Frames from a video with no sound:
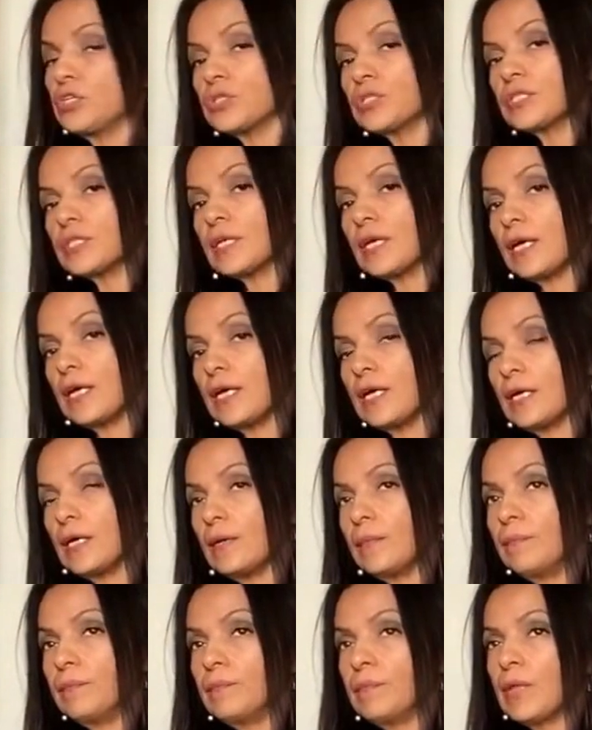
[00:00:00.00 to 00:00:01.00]
use
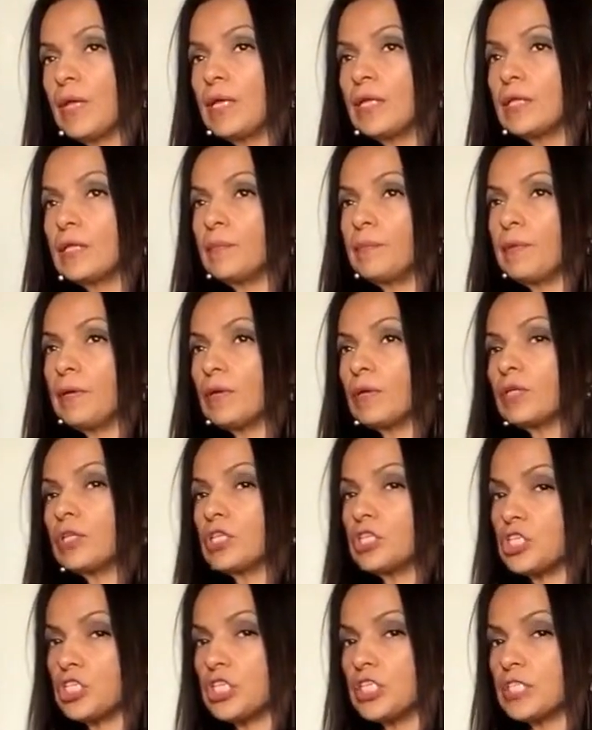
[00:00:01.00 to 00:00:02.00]
the
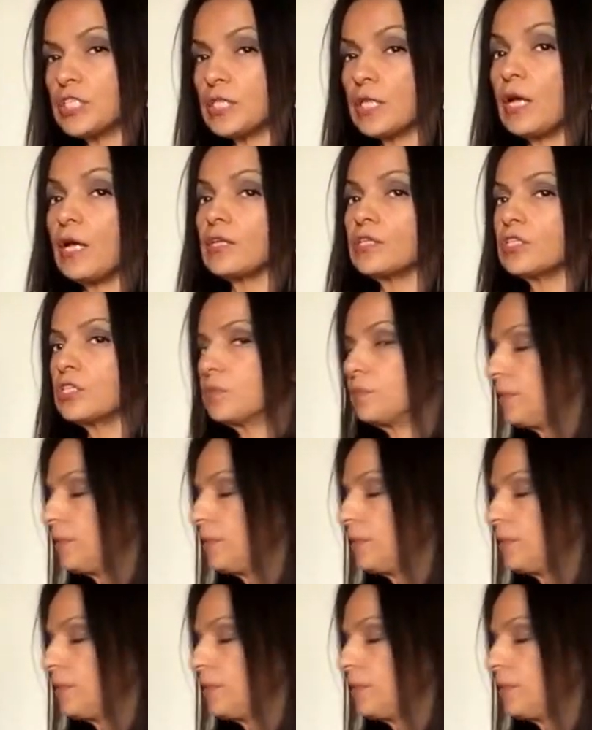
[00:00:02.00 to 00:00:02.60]
cheesecloth to